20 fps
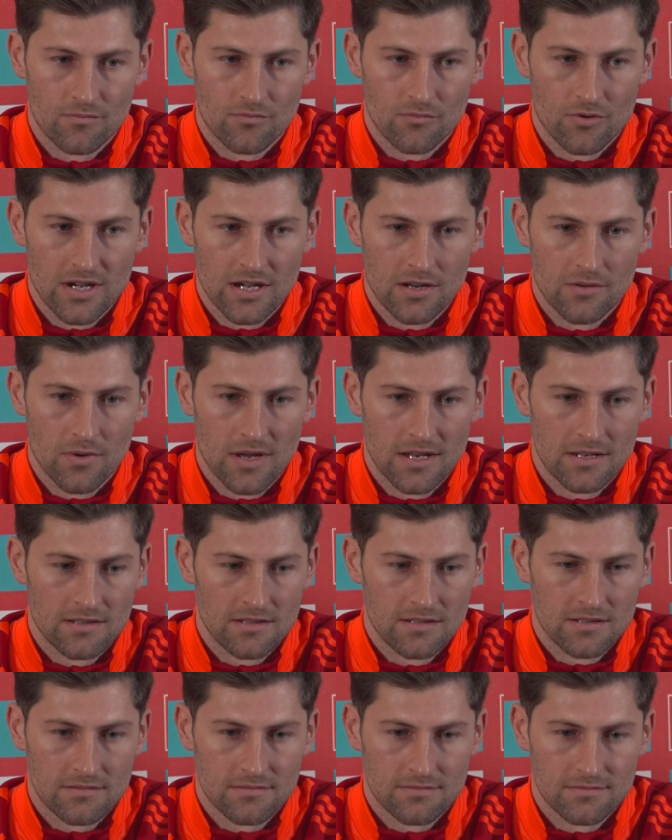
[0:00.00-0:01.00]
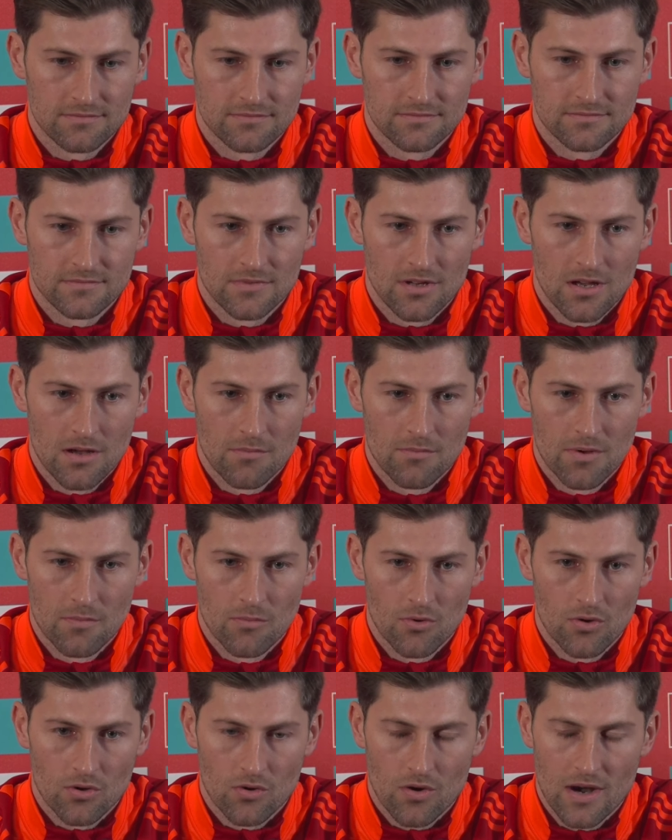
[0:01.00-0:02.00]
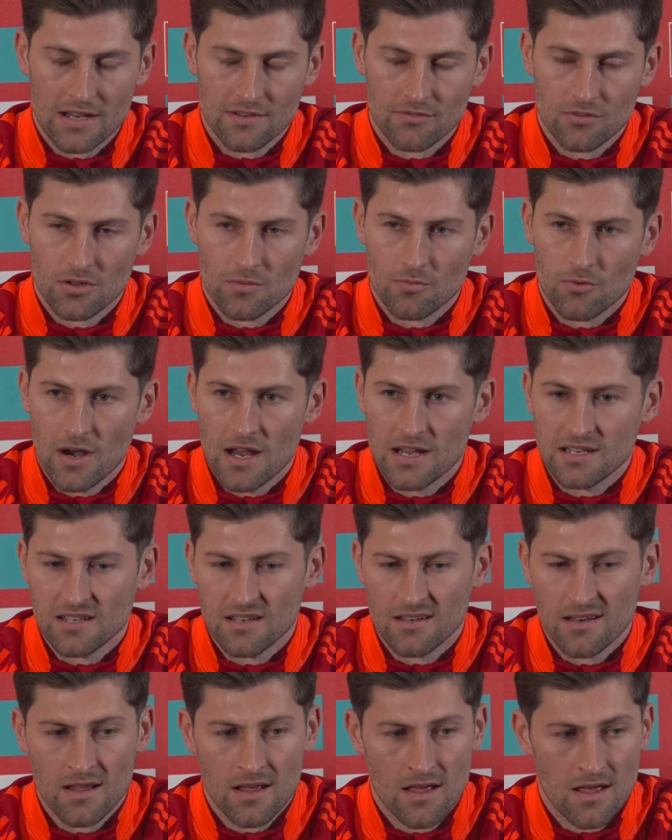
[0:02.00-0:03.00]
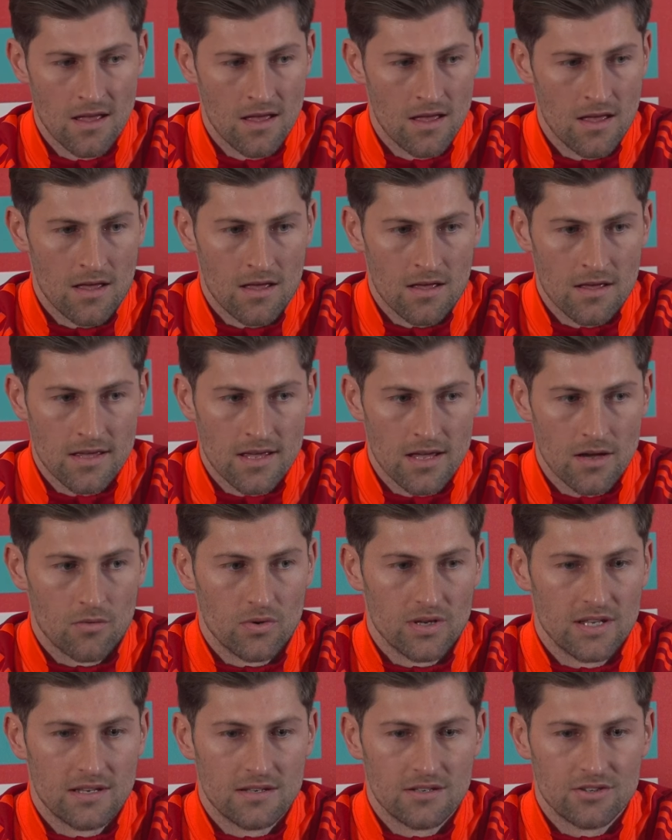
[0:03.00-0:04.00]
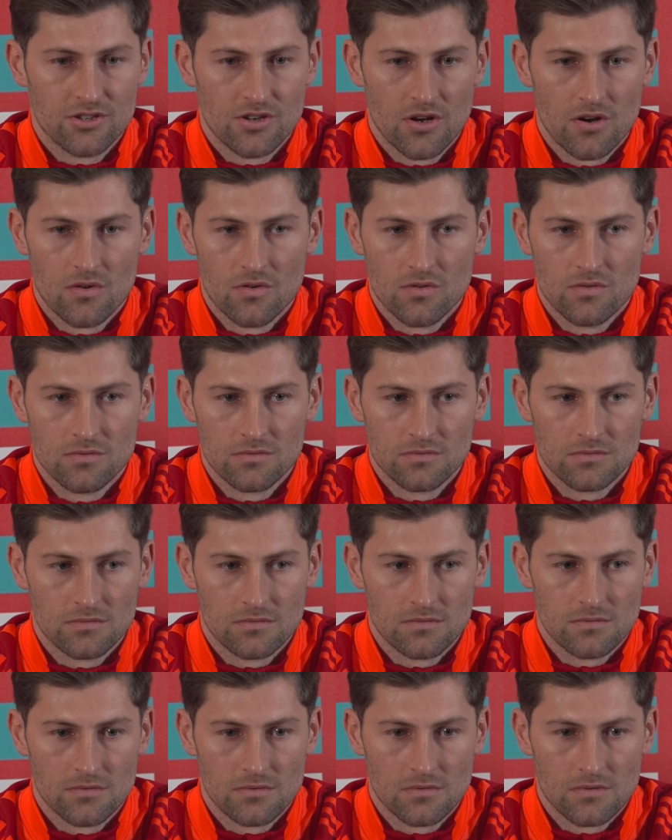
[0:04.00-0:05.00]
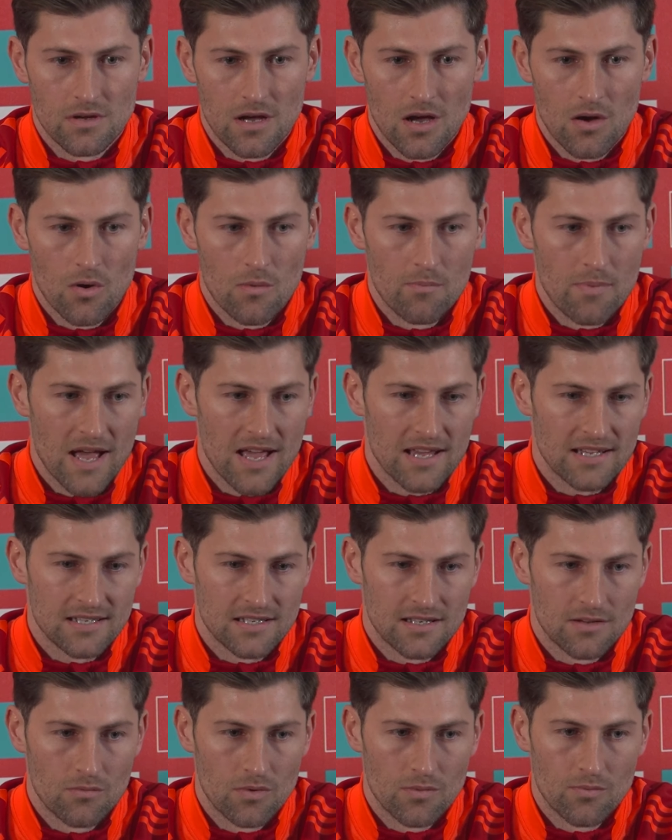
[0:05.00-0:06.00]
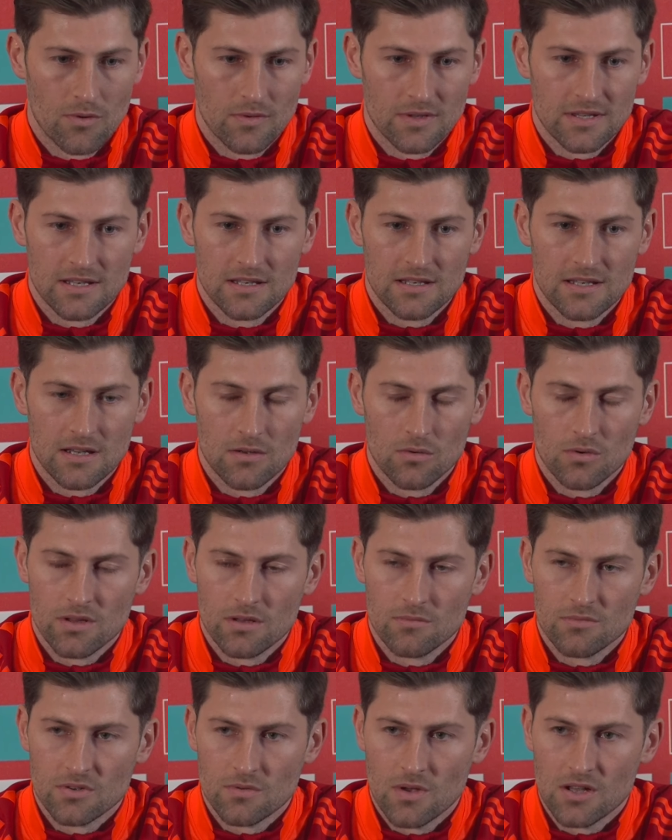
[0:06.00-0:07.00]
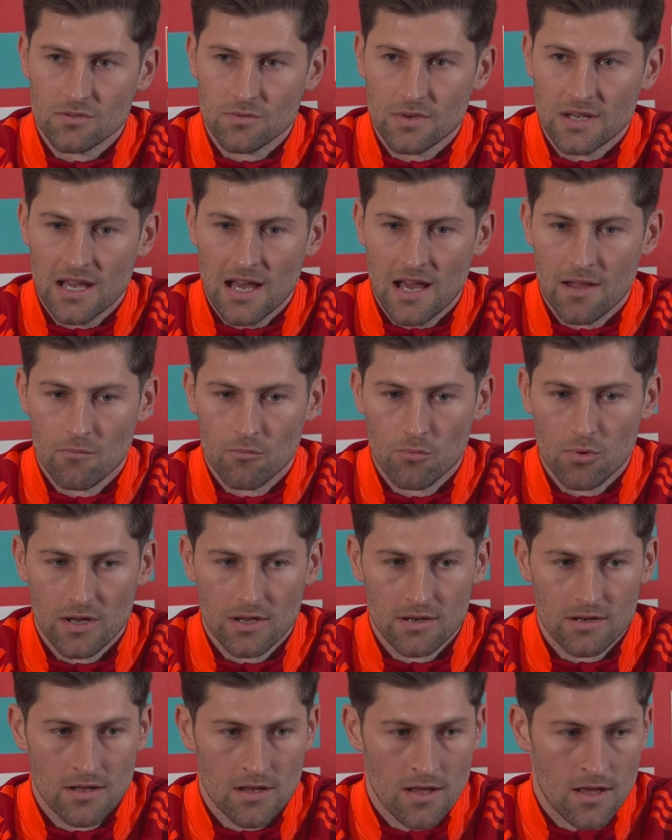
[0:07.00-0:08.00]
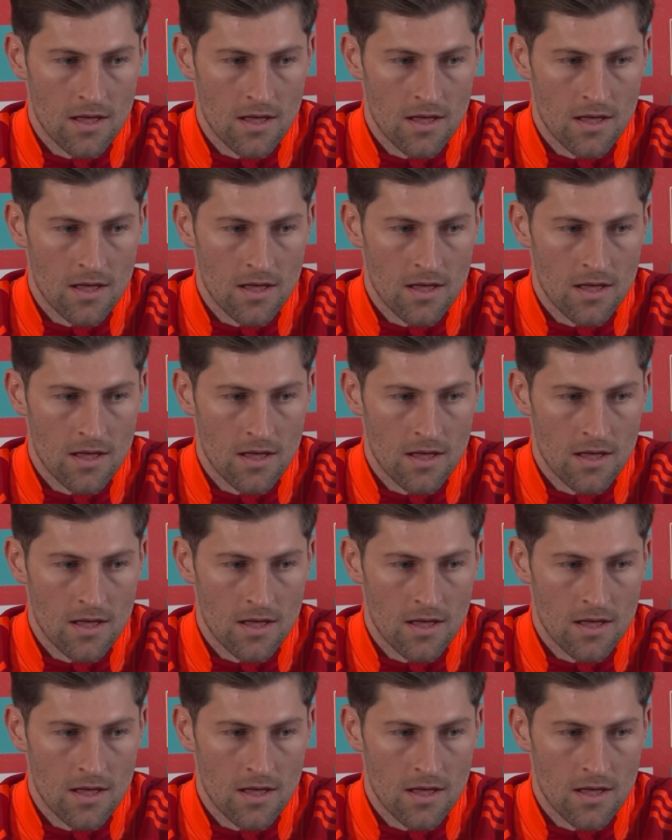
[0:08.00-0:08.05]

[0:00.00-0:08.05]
really went a bit more aggressive on the press. And, yeah, we didn't show our best and we probably didn't deal with them as well as we can. But